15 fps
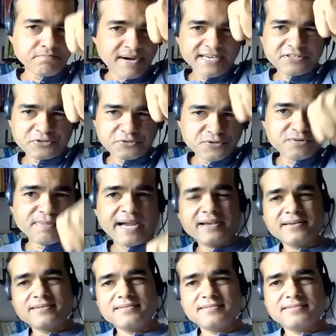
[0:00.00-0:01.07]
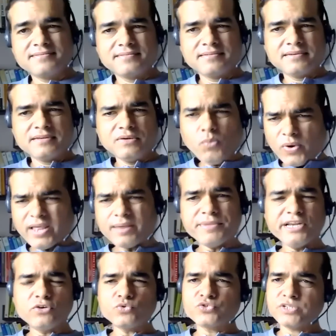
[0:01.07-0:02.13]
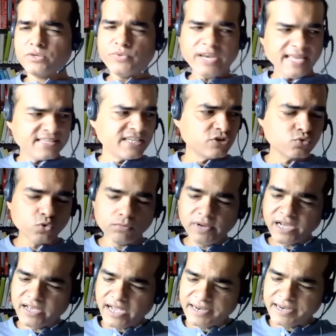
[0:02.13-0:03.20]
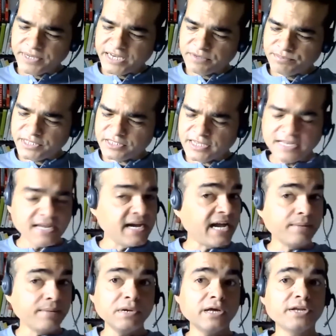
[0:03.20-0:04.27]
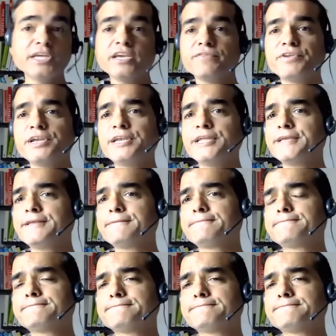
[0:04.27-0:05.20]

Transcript: My school bag. What I mean to say, when I say school bag, it means I'm learning every day.